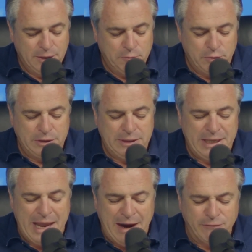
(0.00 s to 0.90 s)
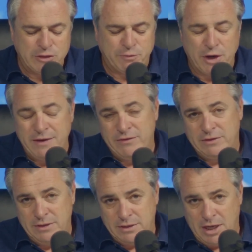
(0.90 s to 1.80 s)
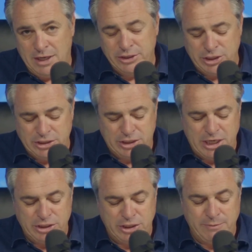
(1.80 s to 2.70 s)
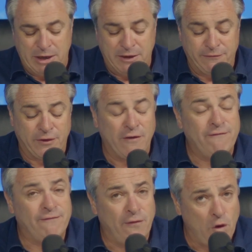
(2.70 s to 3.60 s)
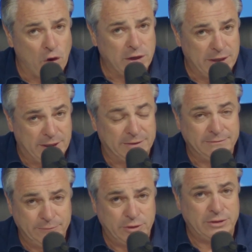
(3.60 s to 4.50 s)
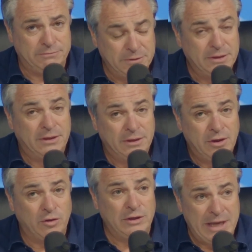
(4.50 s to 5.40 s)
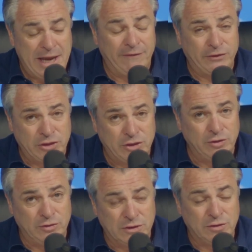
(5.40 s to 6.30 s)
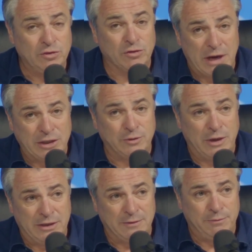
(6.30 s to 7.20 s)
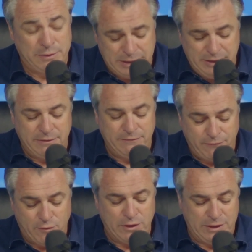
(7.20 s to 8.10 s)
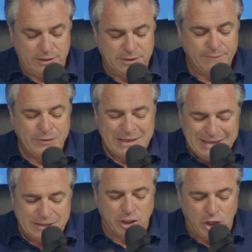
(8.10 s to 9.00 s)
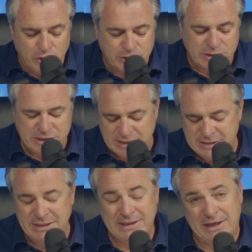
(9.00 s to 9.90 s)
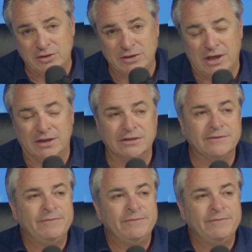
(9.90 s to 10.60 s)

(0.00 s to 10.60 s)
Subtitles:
But the average private college education in America for a 4-year, which only half the students who graduate complete in 4 years, is $160,000.